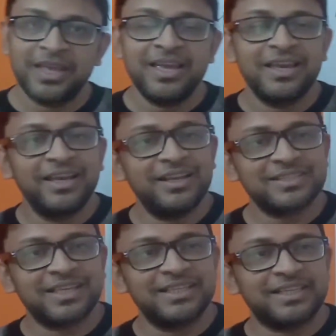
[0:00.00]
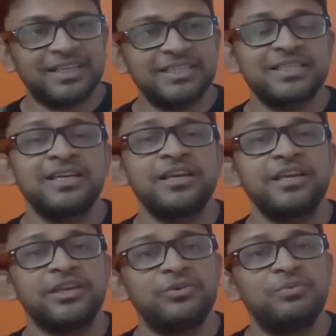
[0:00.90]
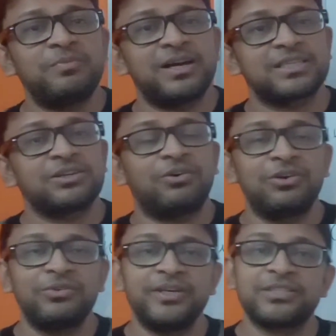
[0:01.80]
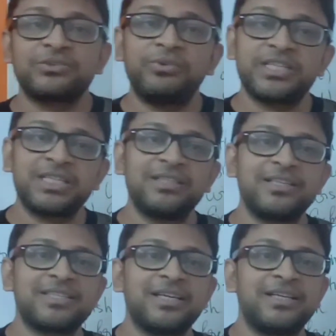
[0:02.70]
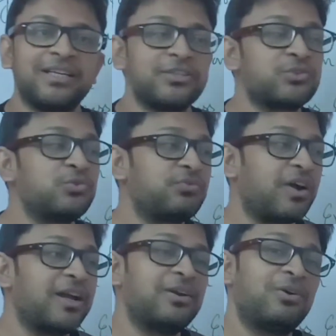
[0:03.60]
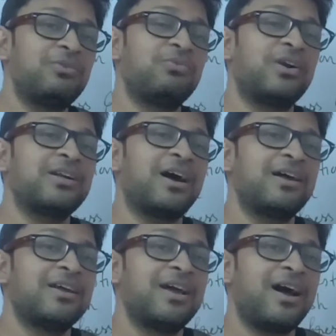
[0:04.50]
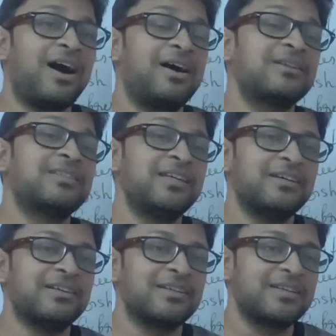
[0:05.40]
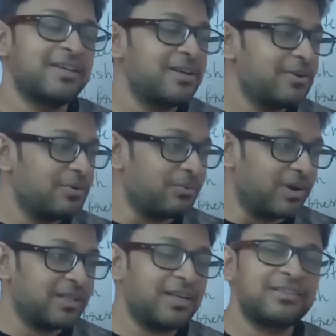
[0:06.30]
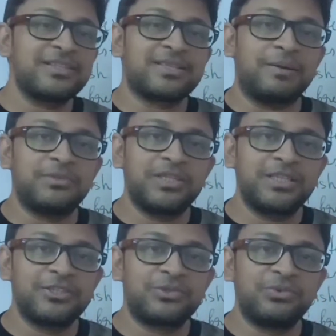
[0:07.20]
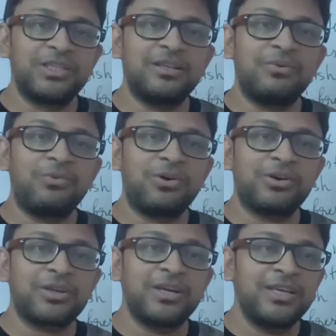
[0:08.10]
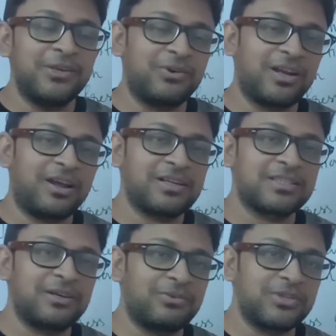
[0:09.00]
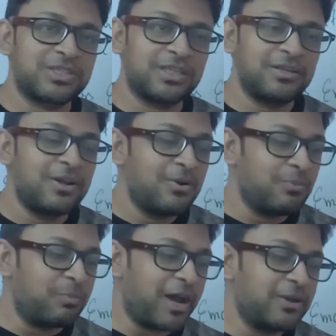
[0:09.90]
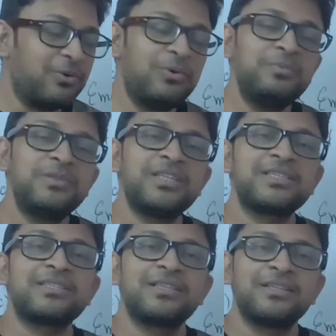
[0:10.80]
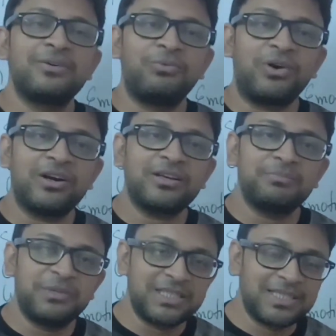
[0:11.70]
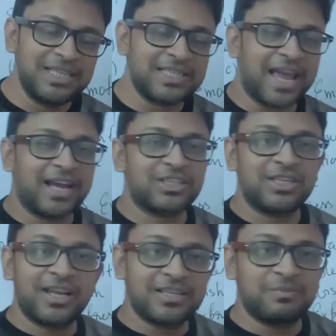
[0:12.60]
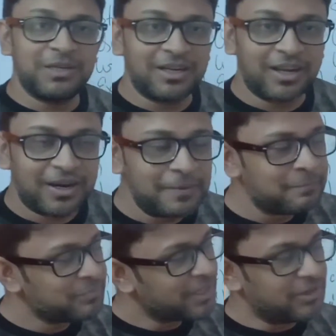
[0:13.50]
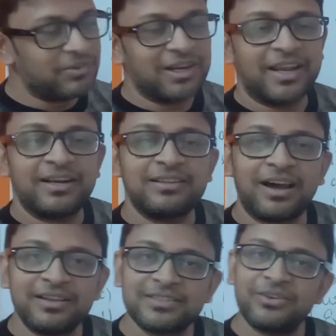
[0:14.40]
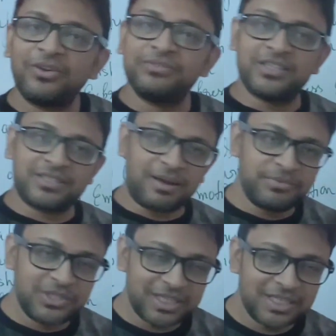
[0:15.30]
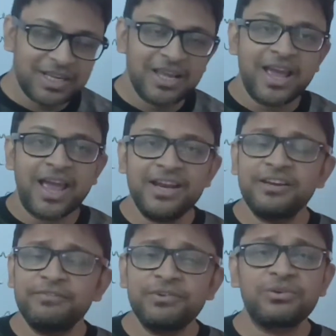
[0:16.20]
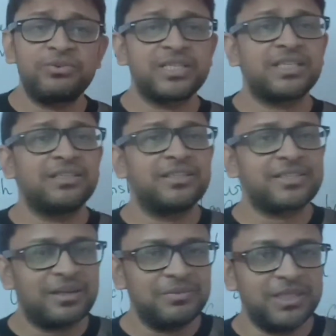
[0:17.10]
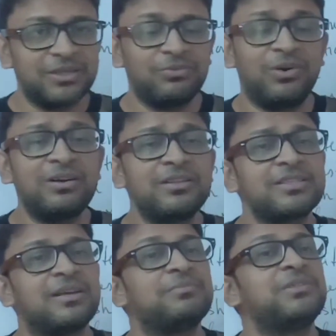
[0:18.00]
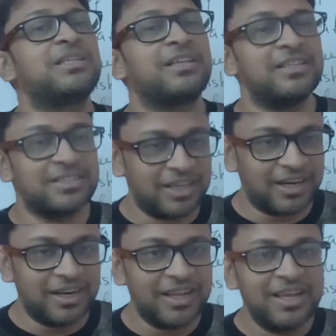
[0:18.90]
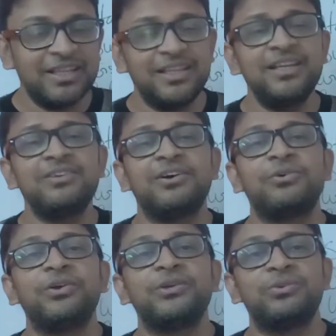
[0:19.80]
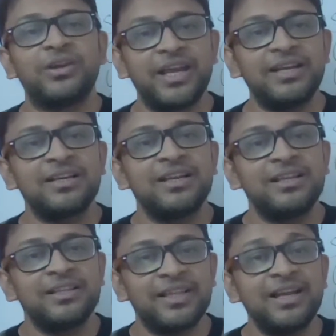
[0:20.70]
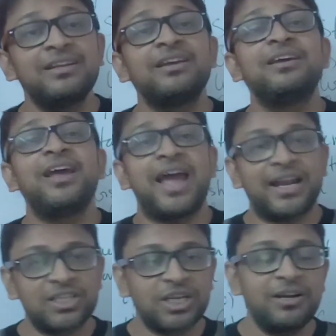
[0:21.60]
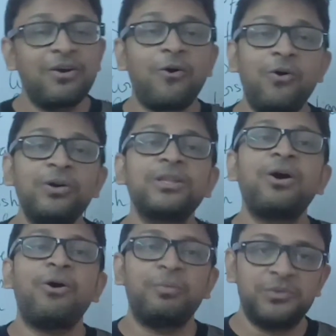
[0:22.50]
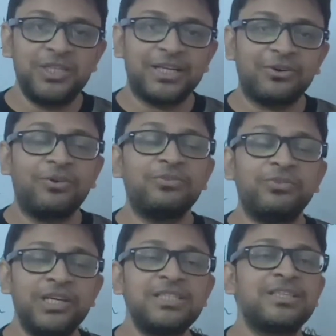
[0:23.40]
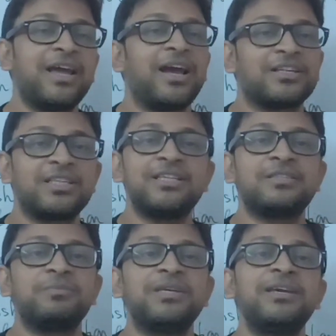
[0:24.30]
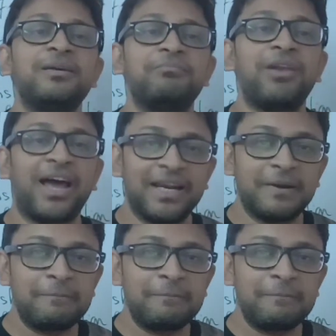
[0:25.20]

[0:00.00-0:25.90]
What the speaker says: In a sentence, you must always question the sentence to find out what are there. Whether the subject is doing the work, you can ask the question, by whom this work, this action has been done, you will get the answer of the subject. And if you question the subject, what the subject has done, then you are going to get that action or the object on which the action is being implied.